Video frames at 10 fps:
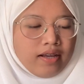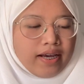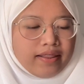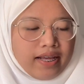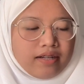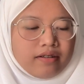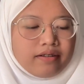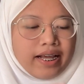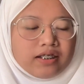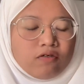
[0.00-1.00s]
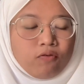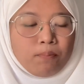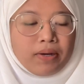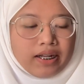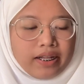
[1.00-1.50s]
And then next,
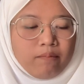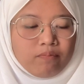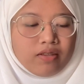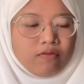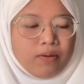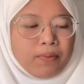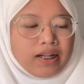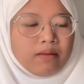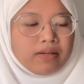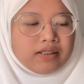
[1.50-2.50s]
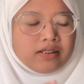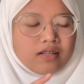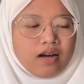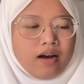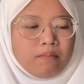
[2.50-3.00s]
Flipperclip. Flipperclip is
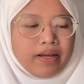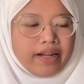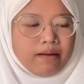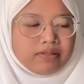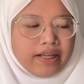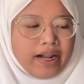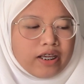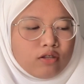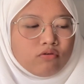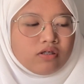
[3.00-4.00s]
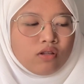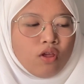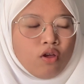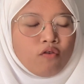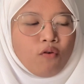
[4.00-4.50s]
an app that I use
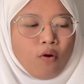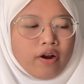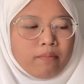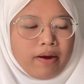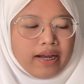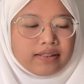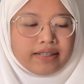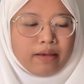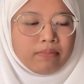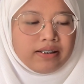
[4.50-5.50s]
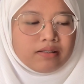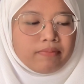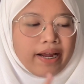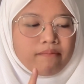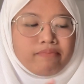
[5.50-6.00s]
for my assignments,
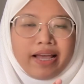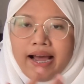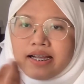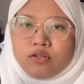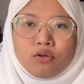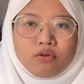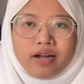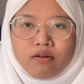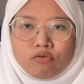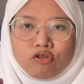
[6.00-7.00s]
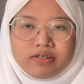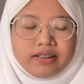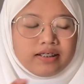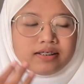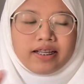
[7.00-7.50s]
but I don't know how to use
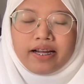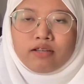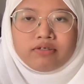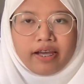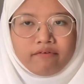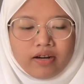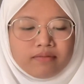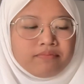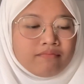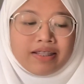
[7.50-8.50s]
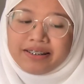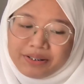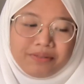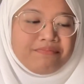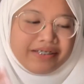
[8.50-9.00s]
it. Instead, I use Canva.
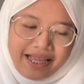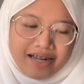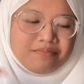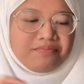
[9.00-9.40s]
So yeah.